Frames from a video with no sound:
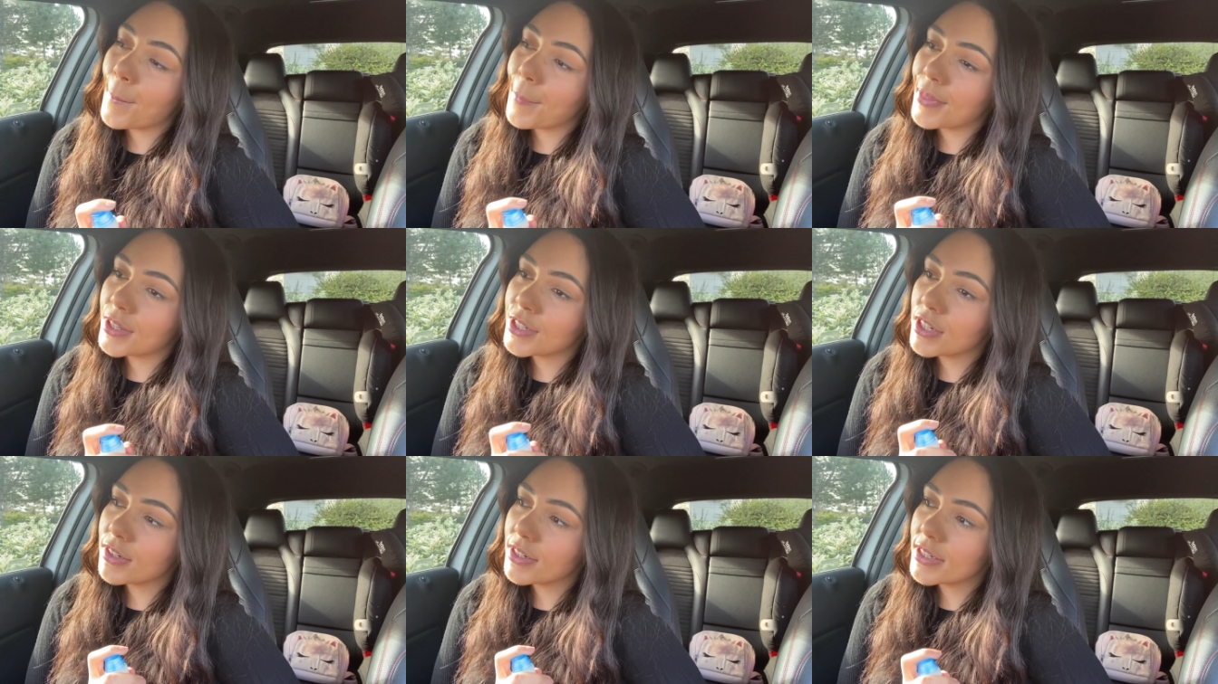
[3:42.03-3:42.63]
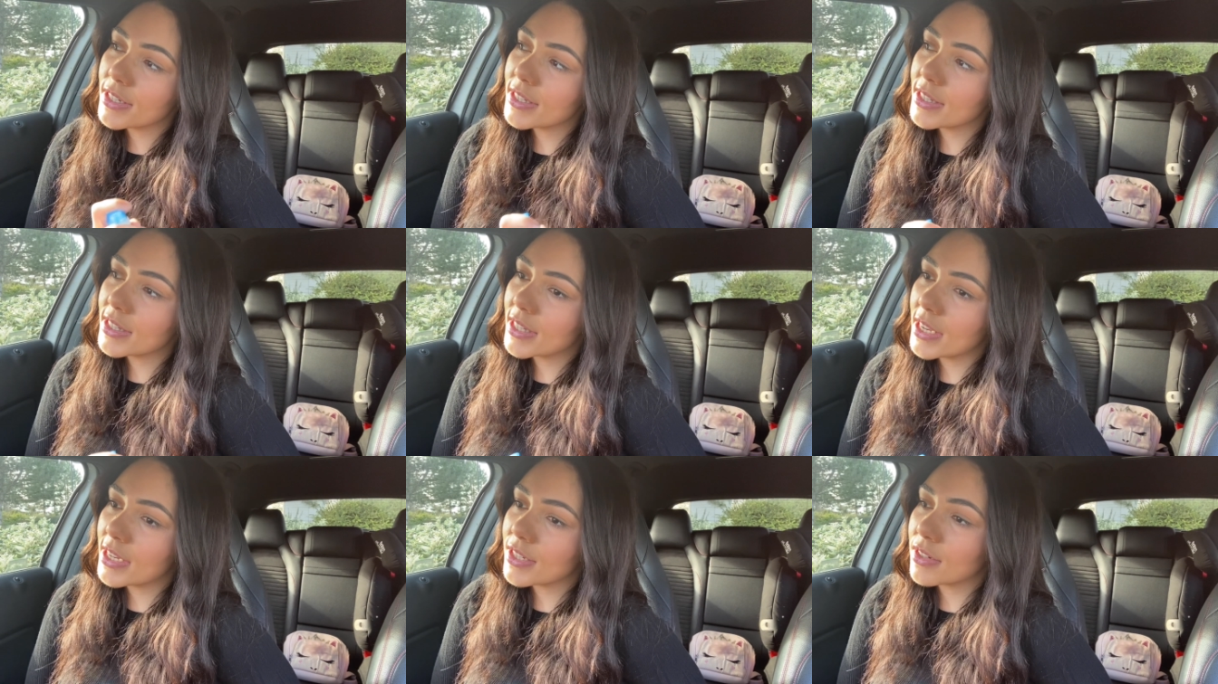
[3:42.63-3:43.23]
The doctor
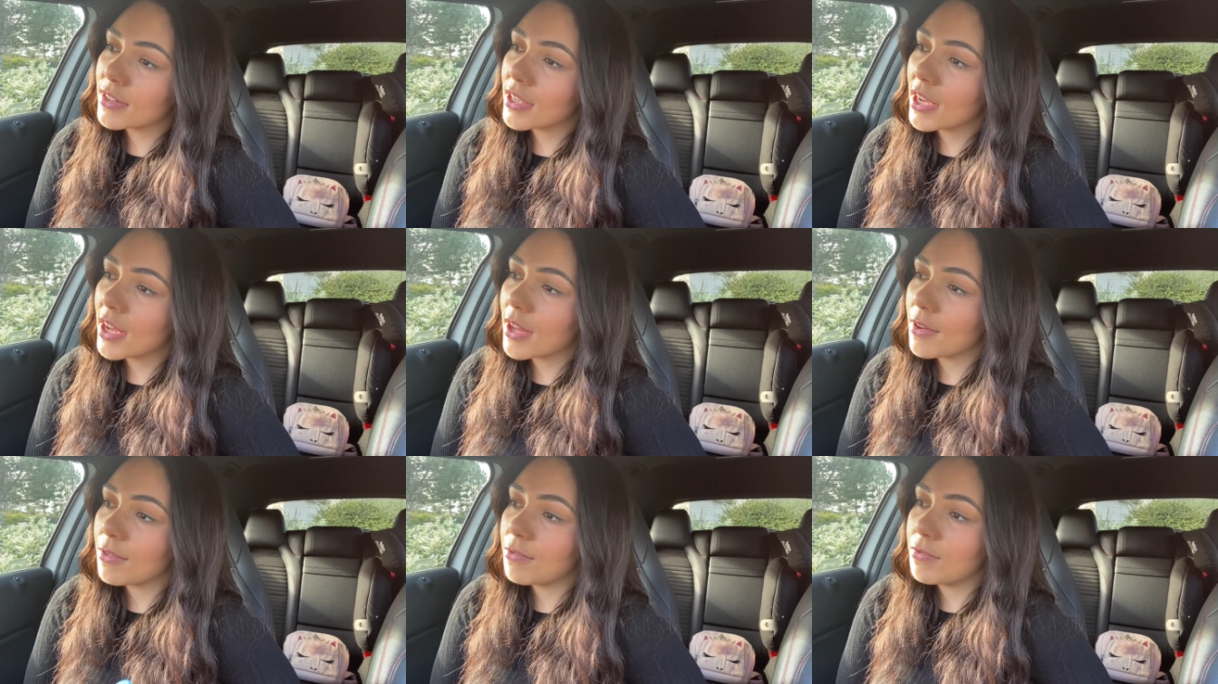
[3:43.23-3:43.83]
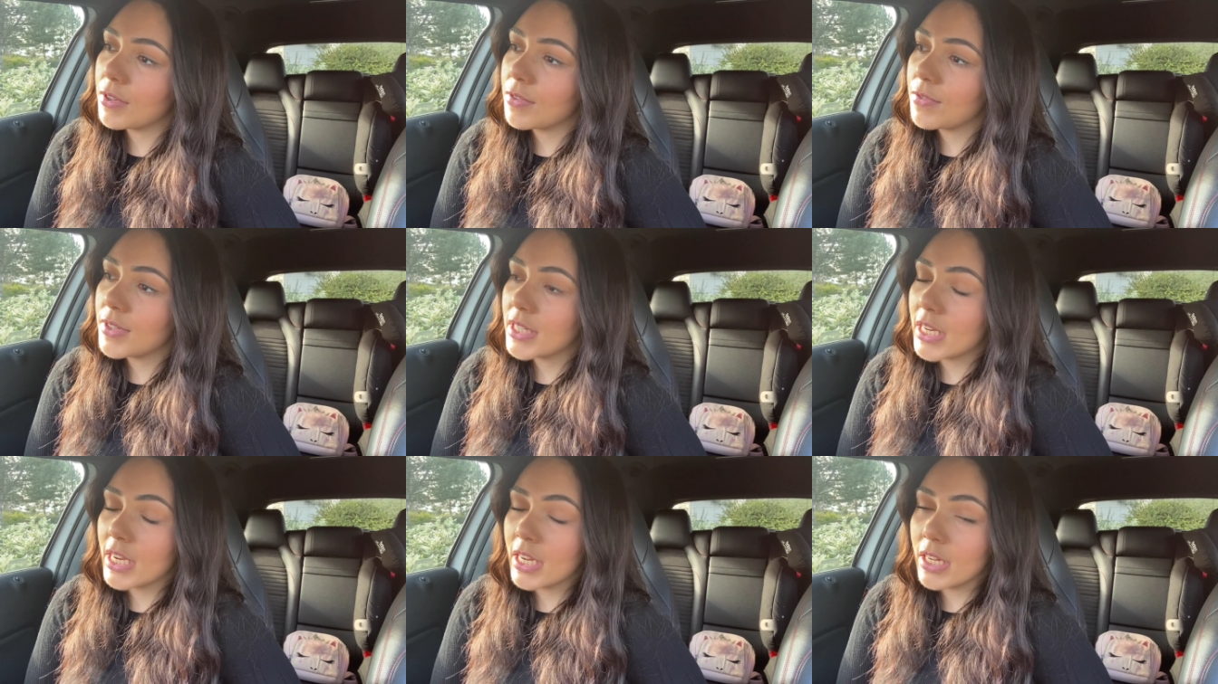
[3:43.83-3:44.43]
said I have
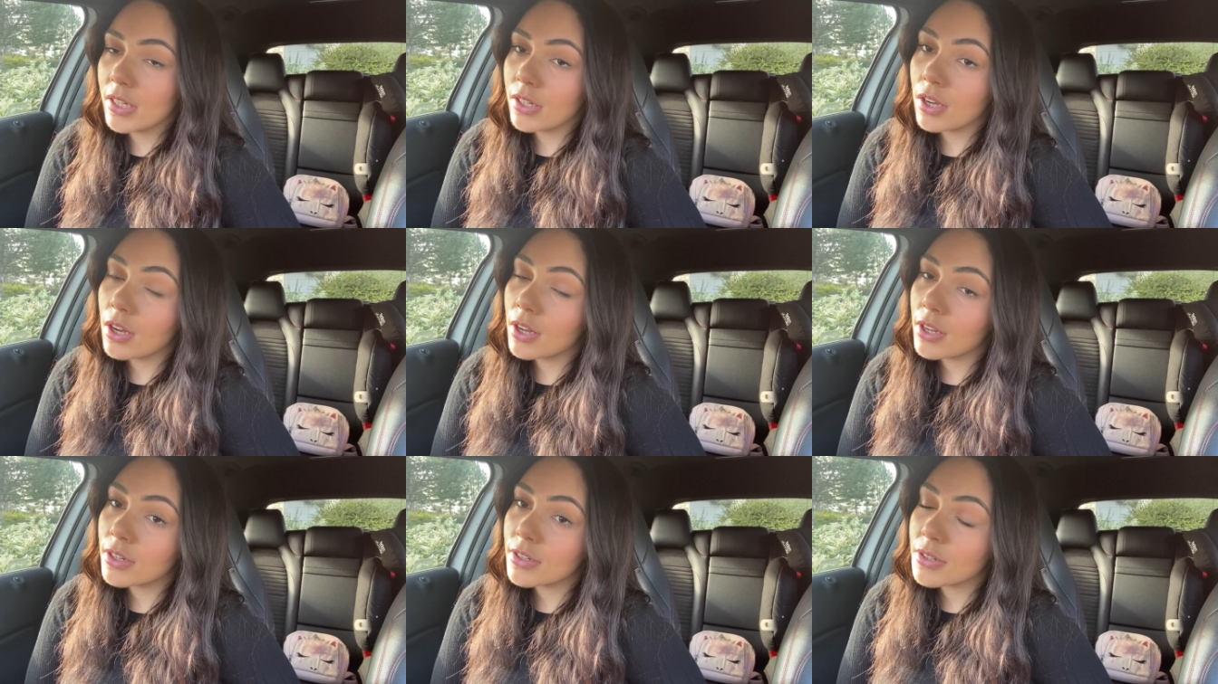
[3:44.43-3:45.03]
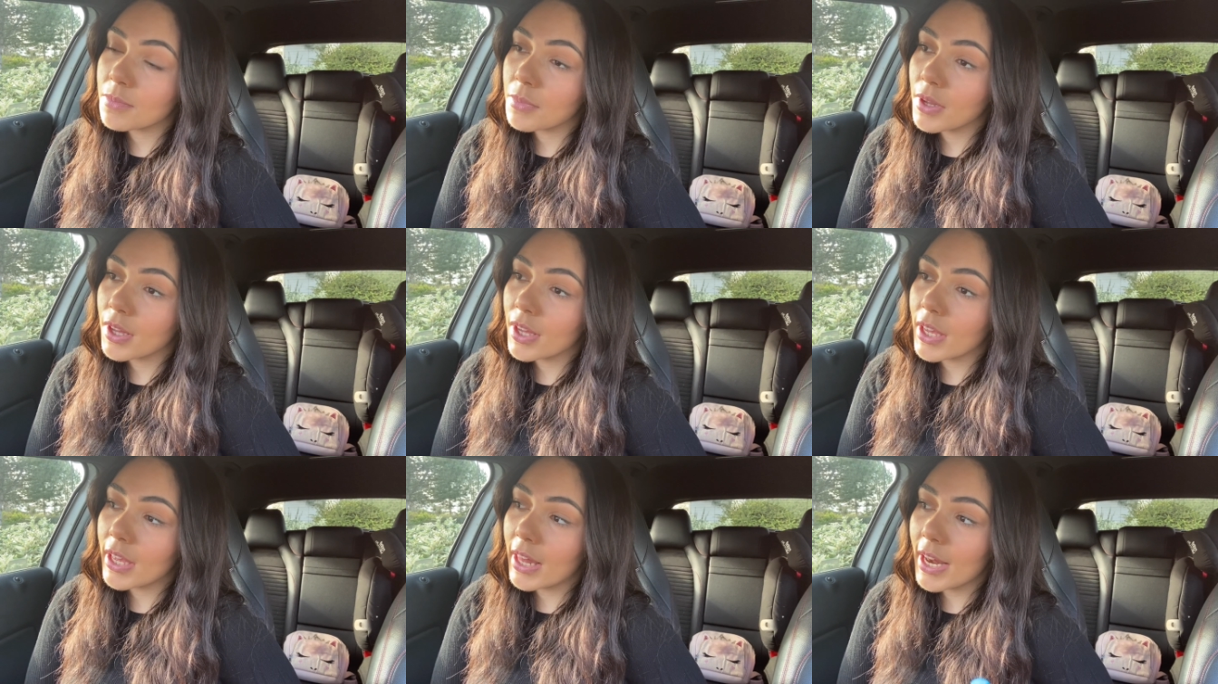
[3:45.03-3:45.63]
15 on
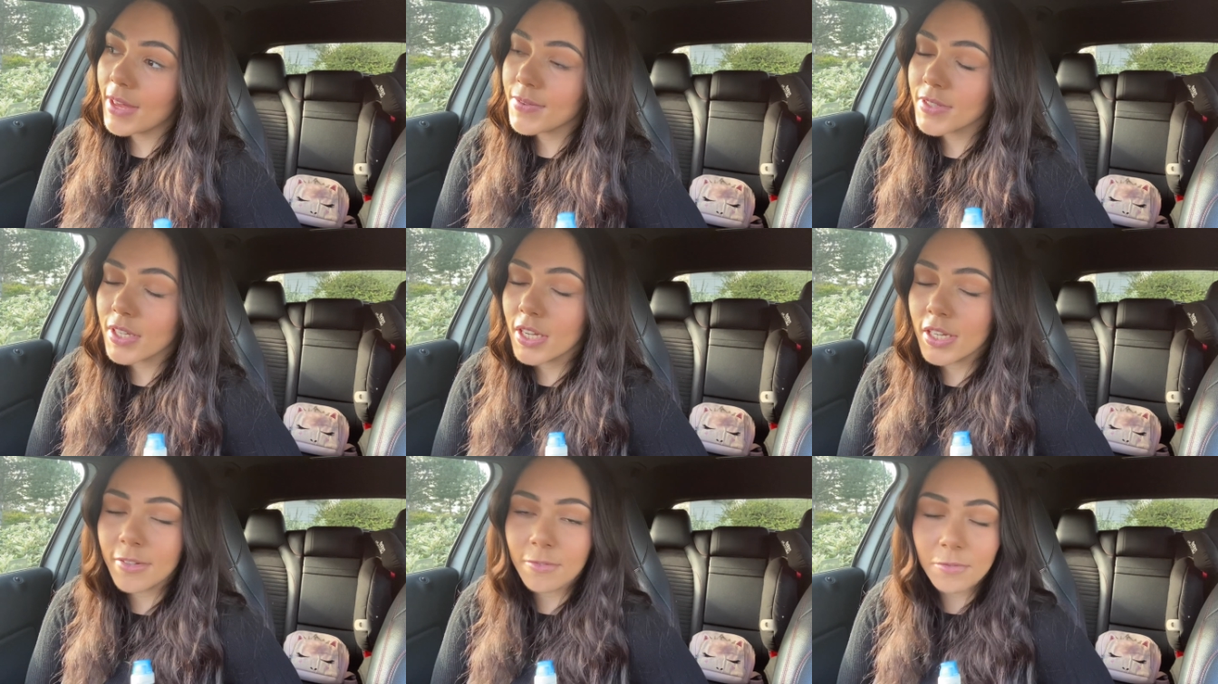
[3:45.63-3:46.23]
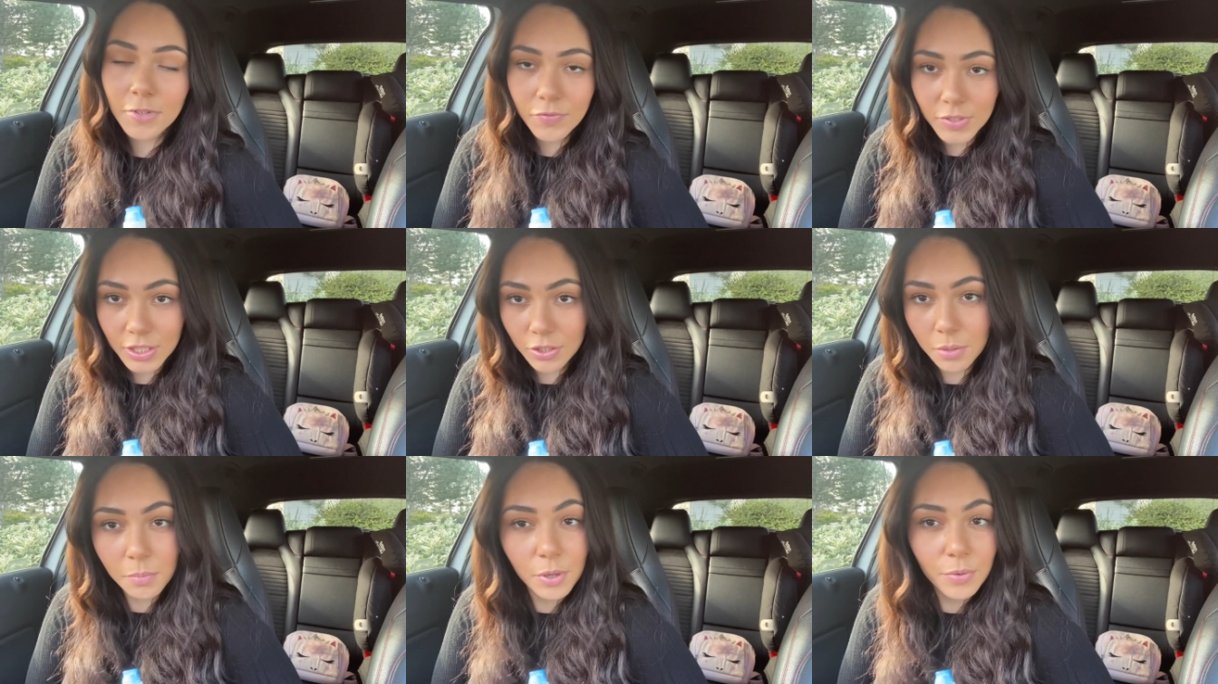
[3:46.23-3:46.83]
my left side and
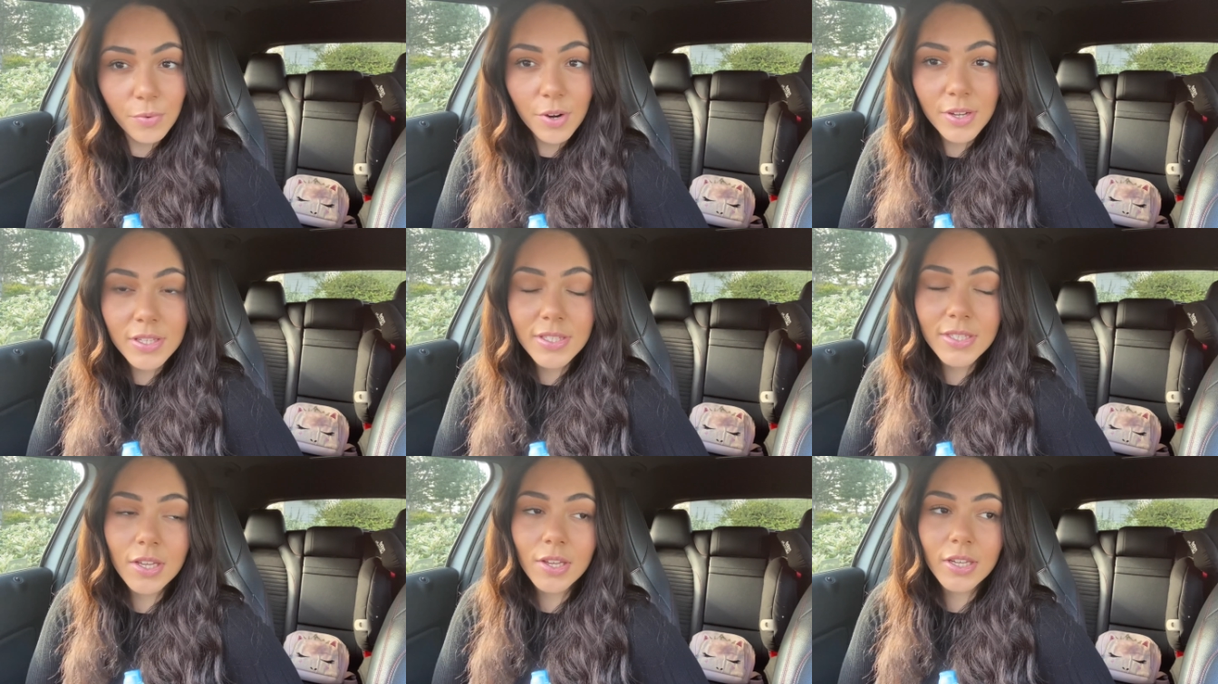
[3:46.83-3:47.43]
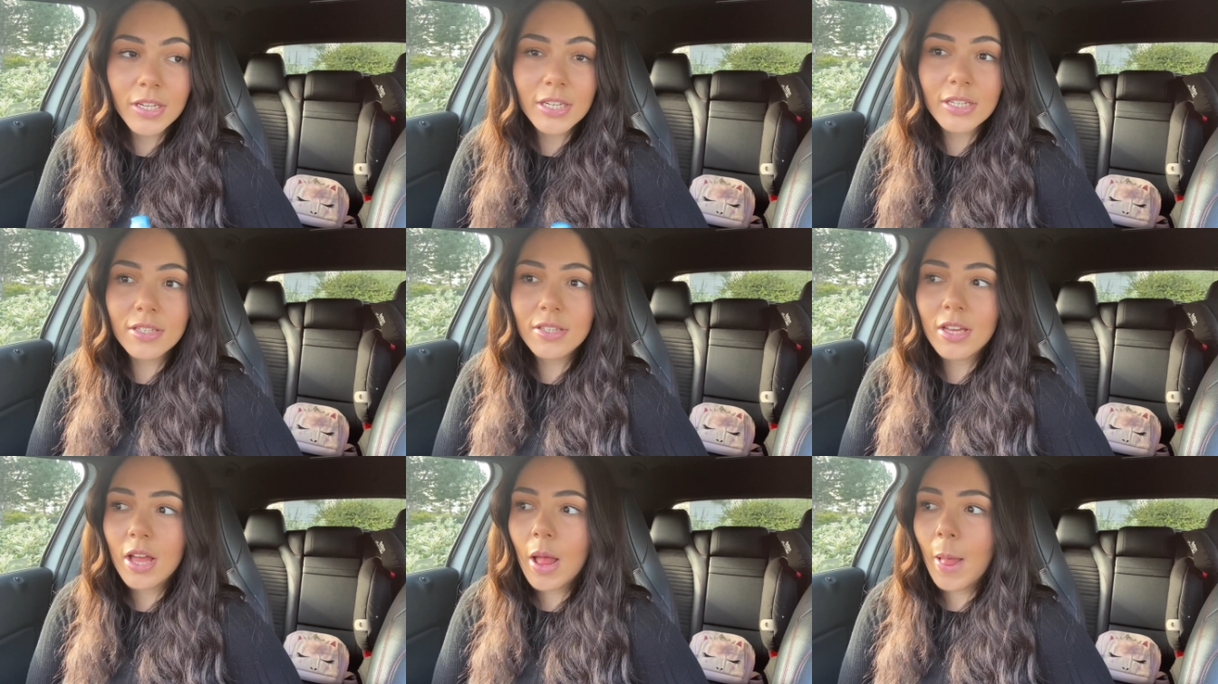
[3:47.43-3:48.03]
15 on my right side.